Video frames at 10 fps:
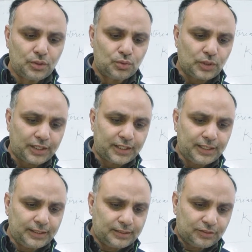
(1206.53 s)
So
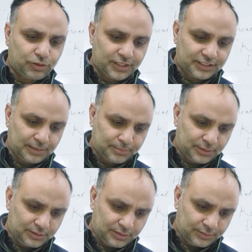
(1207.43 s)
again, for
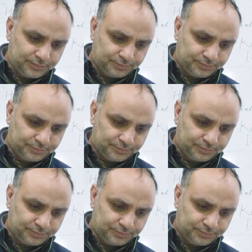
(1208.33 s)
example,